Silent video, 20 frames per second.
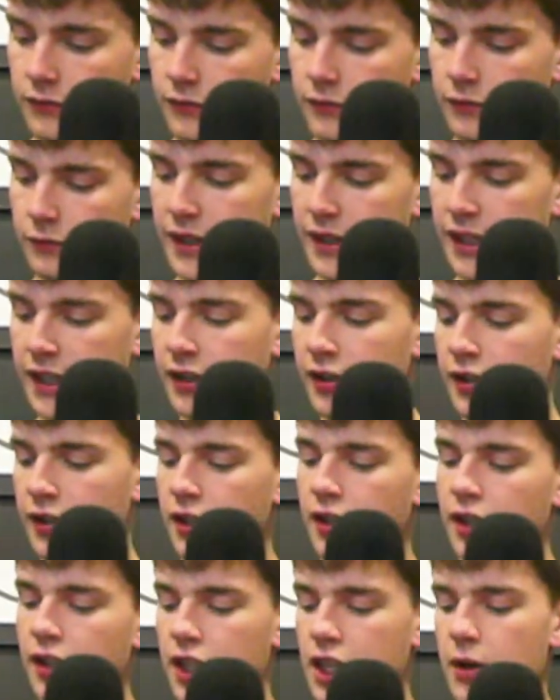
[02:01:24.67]
But yeah,
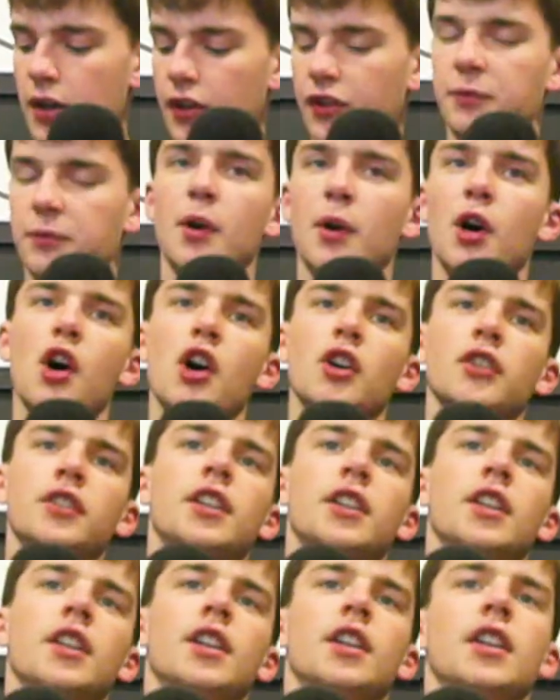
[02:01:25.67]
you are spot on.
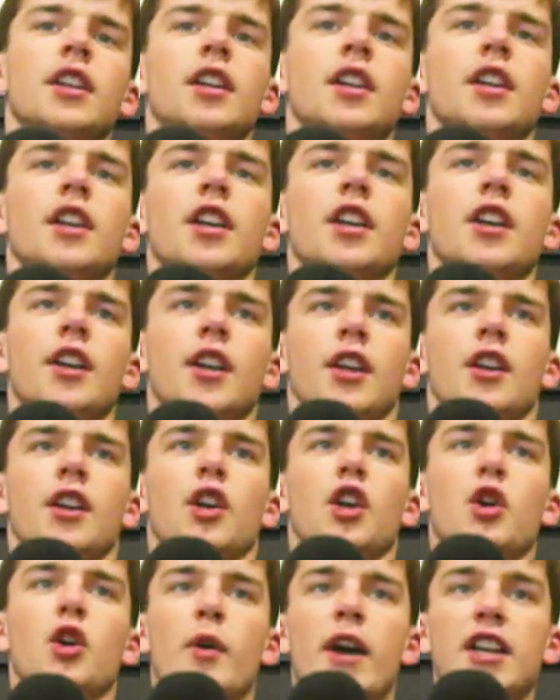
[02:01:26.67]

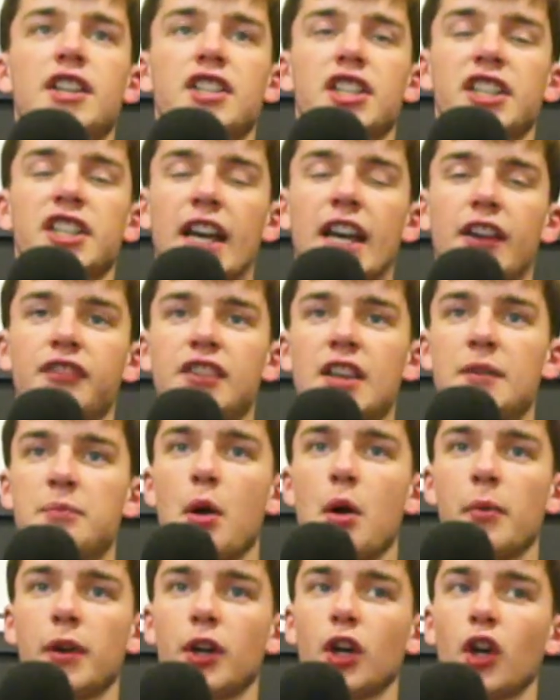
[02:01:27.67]
Croatia, yes, they've
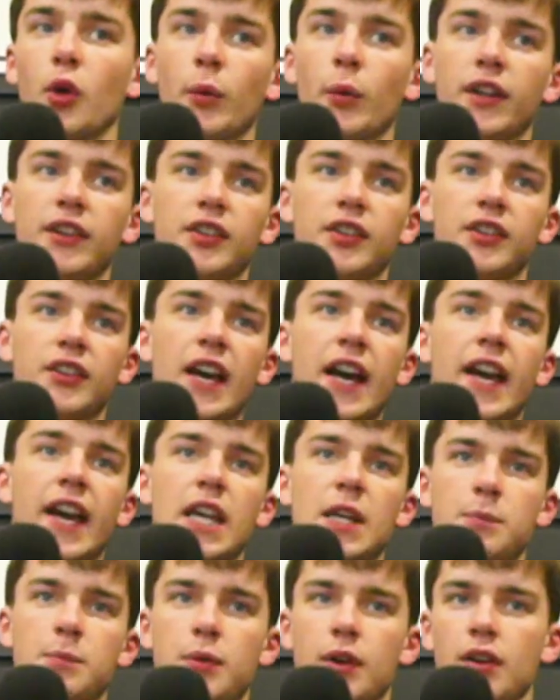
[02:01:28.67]
probably got the win
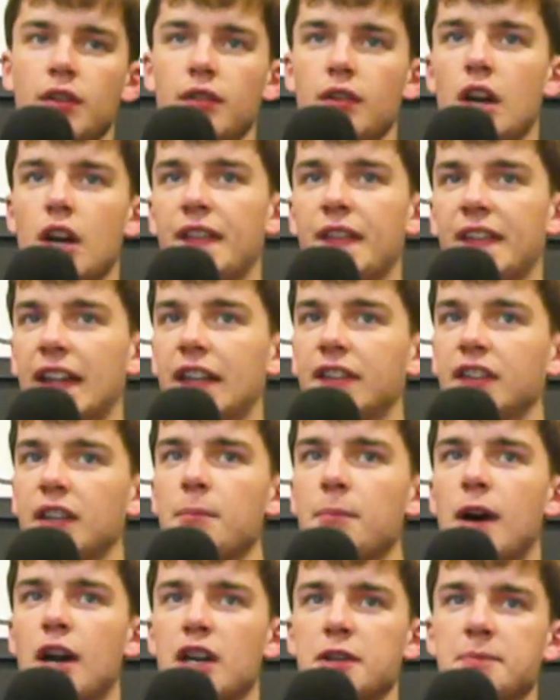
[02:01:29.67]
today, but I think they've
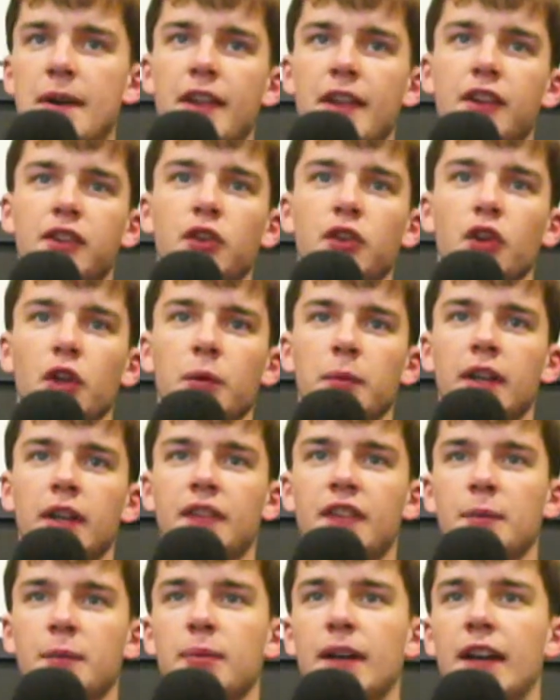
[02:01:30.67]
done much better this tournament if
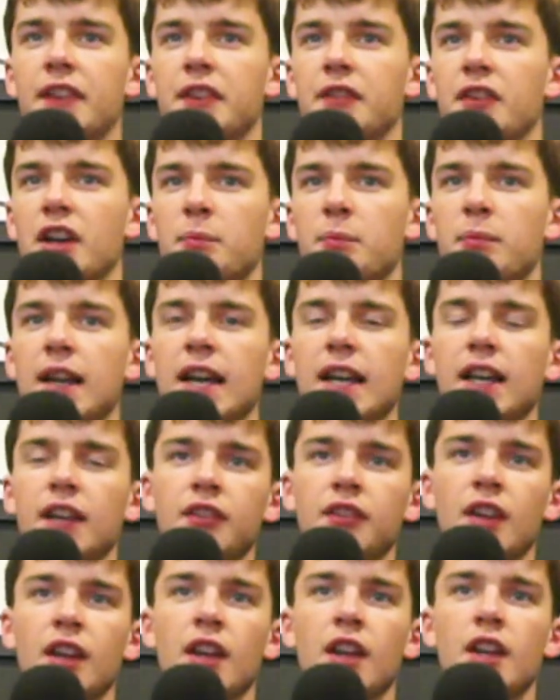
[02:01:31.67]
they played the right
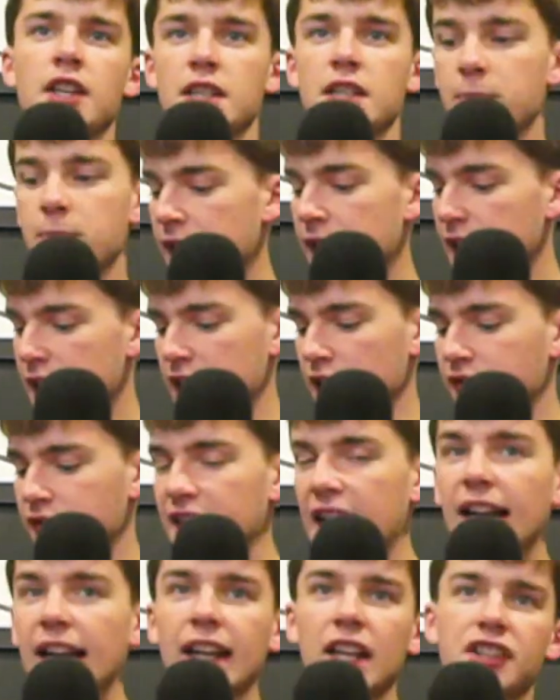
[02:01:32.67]
players. Speaking of
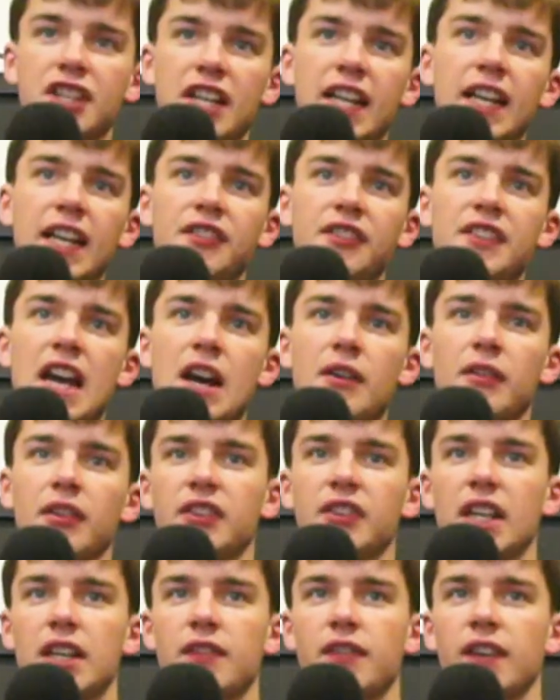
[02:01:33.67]
Dalic, he is now
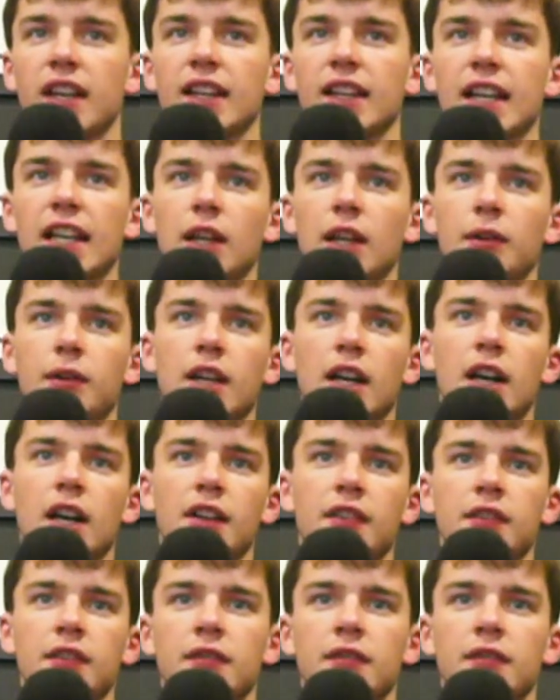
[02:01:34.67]
receiving a yellow card.